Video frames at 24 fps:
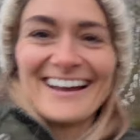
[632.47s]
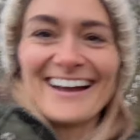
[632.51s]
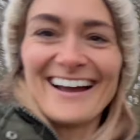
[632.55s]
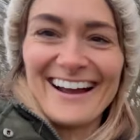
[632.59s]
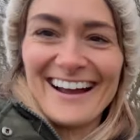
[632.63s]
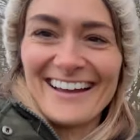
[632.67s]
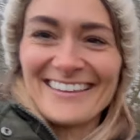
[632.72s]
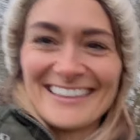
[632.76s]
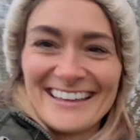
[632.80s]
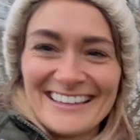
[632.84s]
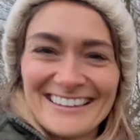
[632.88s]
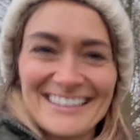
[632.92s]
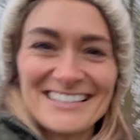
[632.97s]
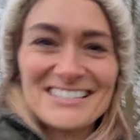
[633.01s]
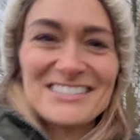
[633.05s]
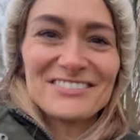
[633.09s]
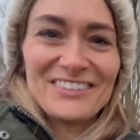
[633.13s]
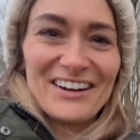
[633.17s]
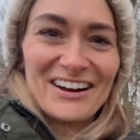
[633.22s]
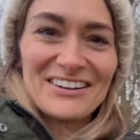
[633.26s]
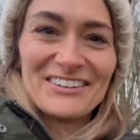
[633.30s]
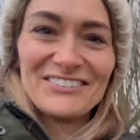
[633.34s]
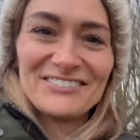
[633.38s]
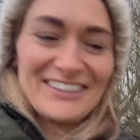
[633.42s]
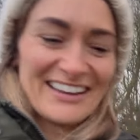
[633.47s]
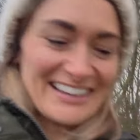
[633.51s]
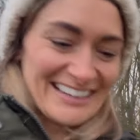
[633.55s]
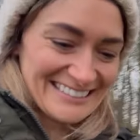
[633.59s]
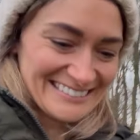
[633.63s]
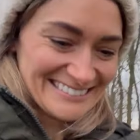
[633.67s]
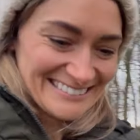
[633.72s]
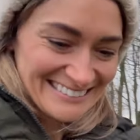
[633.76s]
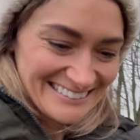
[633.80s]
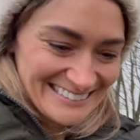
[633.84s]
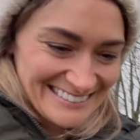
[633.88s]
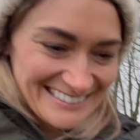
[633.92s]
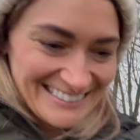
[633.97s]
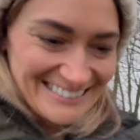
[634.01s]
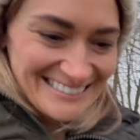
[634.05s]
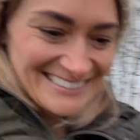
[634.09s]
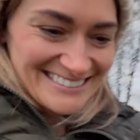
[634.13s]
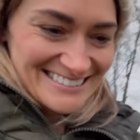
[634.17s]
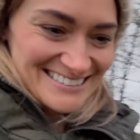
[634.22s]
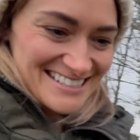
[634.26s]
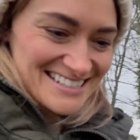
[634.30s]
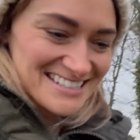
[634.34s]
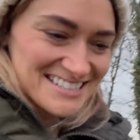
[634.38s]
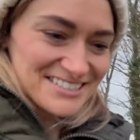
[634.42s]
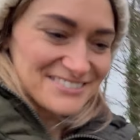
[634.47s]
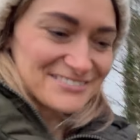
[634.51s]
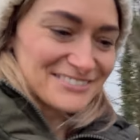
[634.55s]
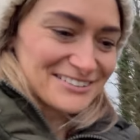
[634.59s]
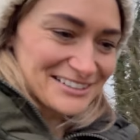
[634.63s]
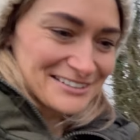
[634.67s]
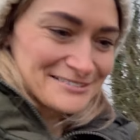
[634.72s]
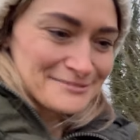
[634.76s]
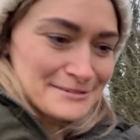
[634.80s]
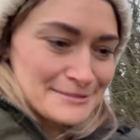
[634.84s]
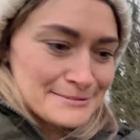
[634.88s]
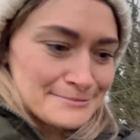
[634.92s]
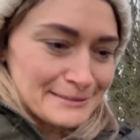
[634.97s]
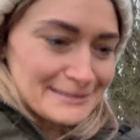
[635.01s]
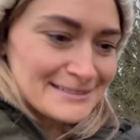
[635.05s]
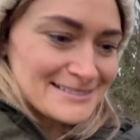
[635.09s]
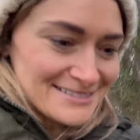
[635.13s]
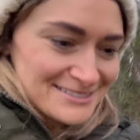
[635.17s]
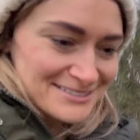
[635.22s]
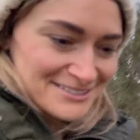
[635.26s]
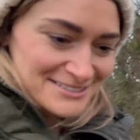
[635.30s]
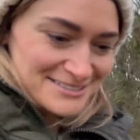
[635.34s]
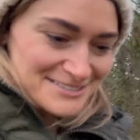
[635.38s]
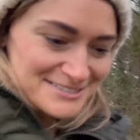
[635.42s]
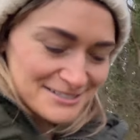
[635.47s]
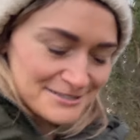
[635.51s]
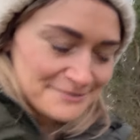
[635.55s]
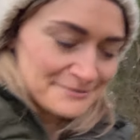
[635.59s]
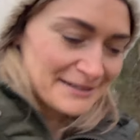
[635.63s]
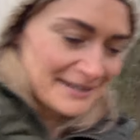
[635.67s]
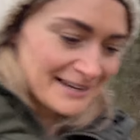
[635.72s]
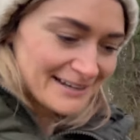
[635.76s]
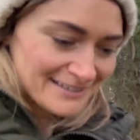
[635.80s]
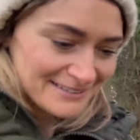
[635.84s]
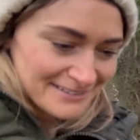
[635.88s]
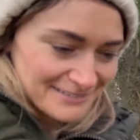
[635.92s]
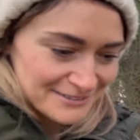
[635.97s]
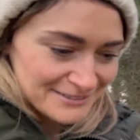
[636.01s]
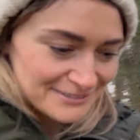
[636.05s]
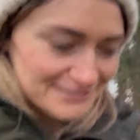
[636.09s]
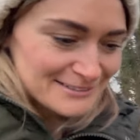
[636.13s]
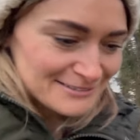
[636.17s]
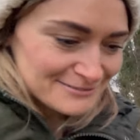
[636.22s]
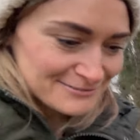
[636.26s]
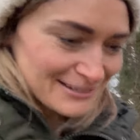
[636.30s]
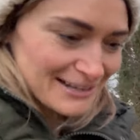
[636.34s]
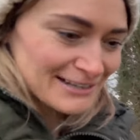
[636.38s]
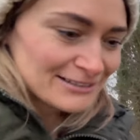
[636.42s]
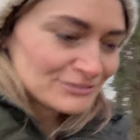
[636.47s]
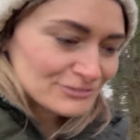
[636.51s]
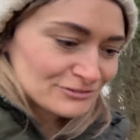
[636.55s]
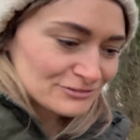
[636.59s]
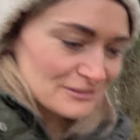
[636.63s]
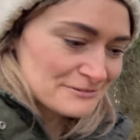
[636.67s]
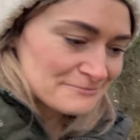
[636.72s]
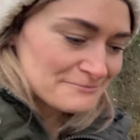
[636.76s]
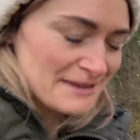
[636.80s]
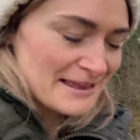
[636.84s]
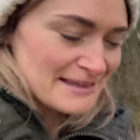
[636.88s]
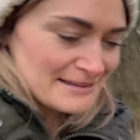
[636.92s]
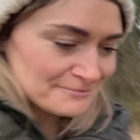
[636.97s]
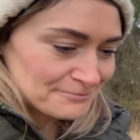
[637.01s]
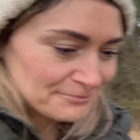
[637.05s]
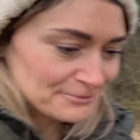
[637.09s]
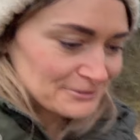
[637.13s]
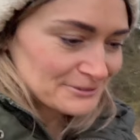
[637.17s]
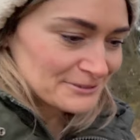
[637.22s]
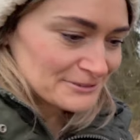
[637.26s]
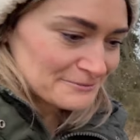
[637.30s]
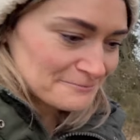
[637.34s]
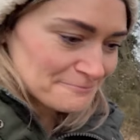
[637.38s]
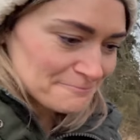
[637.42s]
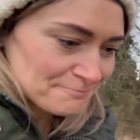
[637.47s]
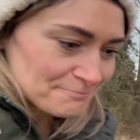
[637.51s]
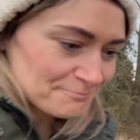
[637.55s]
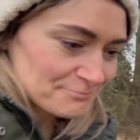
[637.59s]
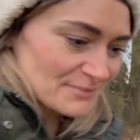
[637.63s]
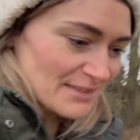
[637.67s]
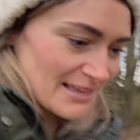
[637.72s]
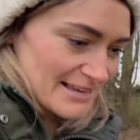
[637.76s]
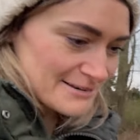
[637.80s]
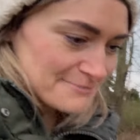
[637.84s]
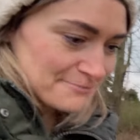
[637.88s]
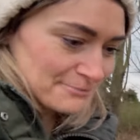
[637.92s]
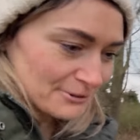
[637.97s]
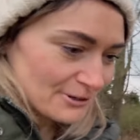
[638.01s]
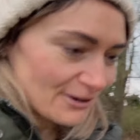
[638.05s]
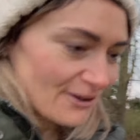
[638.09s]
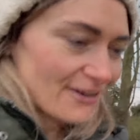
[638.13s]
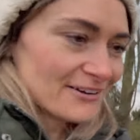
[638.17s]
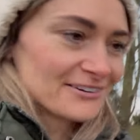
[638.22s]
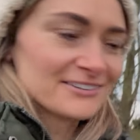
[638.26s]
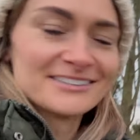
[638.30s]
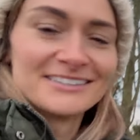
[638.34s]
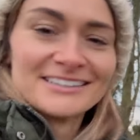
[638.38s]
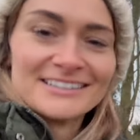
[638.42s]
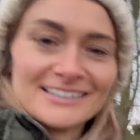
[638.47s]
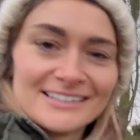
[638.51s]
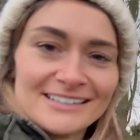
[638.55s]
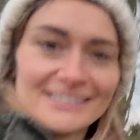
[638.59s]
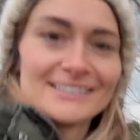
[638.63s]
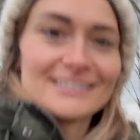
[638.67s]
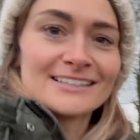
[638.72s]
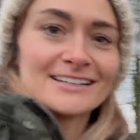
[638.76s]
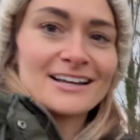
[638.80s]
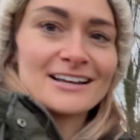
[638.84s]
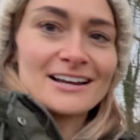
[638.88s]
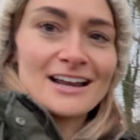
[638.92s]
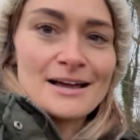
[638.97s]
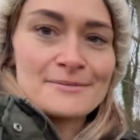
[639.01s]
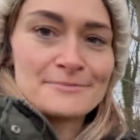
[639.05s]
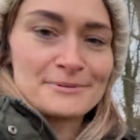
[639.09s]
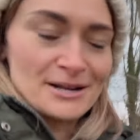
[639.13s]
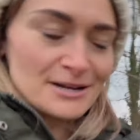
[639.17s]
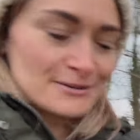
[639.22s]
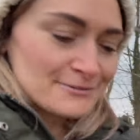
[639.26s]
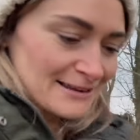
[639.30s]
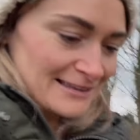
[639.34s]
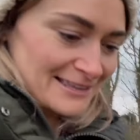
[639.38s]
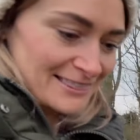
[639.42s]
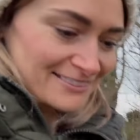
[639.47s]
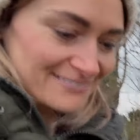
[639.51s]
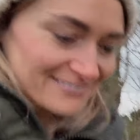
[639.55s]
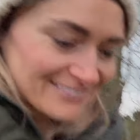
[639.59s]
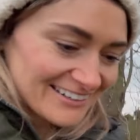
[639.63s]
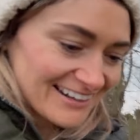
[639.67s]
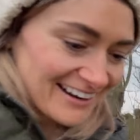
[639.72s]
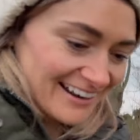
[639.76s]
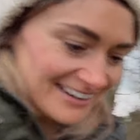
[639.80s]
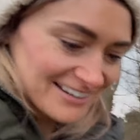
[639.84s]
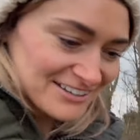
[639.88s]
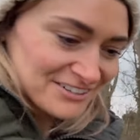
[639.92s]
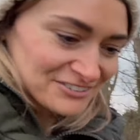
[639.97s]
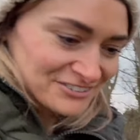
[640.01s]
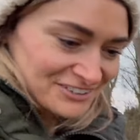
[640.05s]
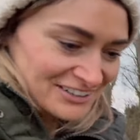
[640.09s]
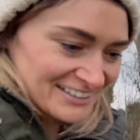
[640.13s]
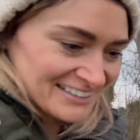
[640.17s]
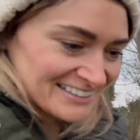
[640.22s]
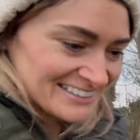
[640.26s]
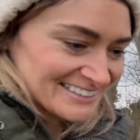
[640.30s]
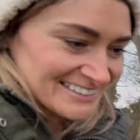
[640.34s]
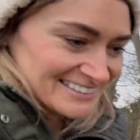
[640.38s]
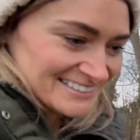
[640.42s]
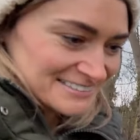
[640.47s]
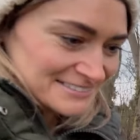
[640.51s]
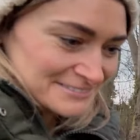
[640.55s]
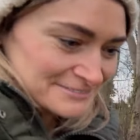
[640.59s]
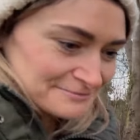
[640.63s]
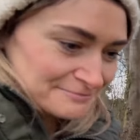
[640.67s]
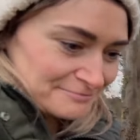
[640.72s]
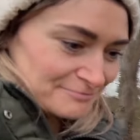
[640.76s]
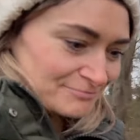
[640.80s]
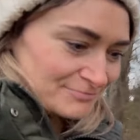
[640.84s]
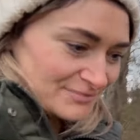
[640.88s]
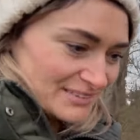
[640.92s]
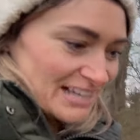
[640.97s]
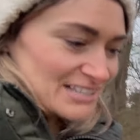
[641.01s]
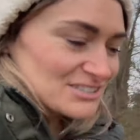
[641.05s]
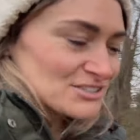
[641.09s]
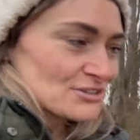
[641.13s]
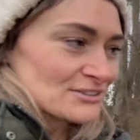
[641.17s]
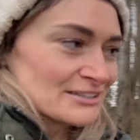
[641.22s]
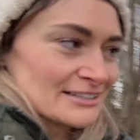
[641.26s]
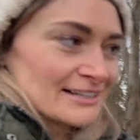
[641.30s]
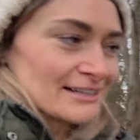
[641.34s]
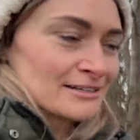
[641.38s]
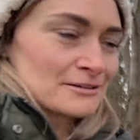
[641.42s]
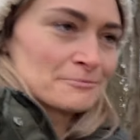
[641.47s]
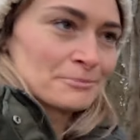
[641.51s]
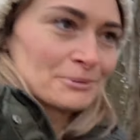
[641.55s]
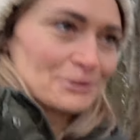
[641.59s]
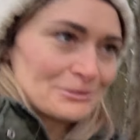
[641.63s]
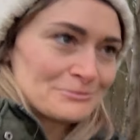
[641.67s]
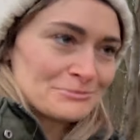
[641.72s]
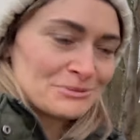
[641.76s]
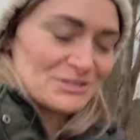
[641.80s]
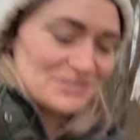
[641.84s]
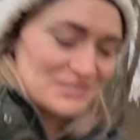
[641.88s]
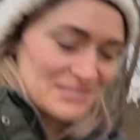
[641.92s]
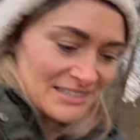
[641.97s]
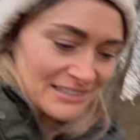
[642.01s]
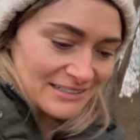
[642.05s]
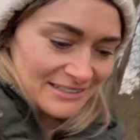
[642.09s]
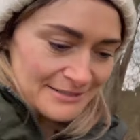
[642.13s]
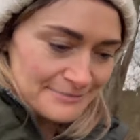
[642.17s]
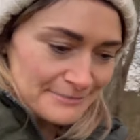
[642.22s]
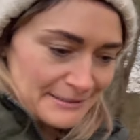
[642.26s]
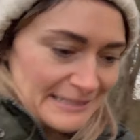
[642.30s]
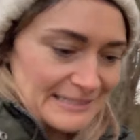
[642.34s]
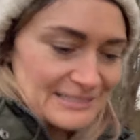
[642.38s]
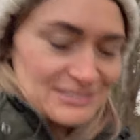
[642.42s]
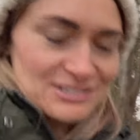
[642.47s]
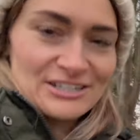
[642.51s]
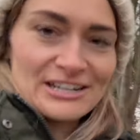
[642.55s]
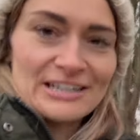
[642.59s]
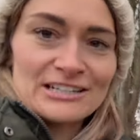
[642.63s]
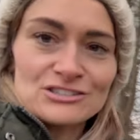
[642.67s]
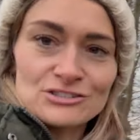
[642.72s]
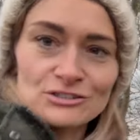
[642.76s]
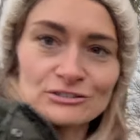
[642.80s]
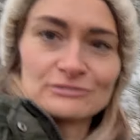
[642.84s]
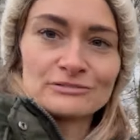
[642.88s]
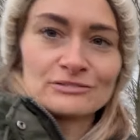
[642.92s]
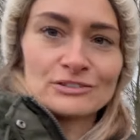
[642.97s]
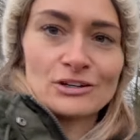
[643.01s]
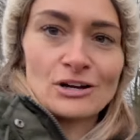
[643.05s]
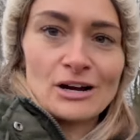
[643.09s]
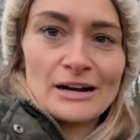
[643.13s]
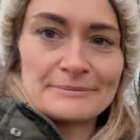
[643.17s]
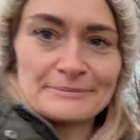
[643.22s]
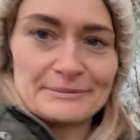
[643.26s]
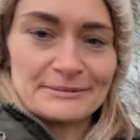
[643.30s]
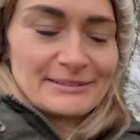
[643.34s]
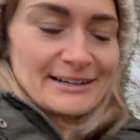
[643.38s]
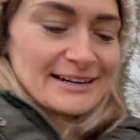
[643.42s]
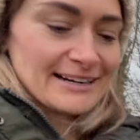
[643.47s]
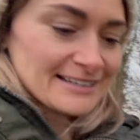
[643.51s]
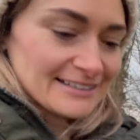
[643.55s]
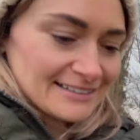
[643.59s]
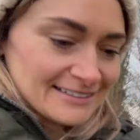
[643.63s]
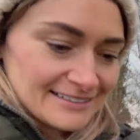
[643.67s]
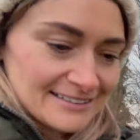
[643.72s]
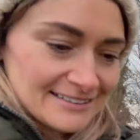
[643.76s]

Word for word: I think that's very fitting. Seems like we're going to be spending our summer, well, from April on, climbing our way through life. I don't think I can put a music clip in because you get done for copyright.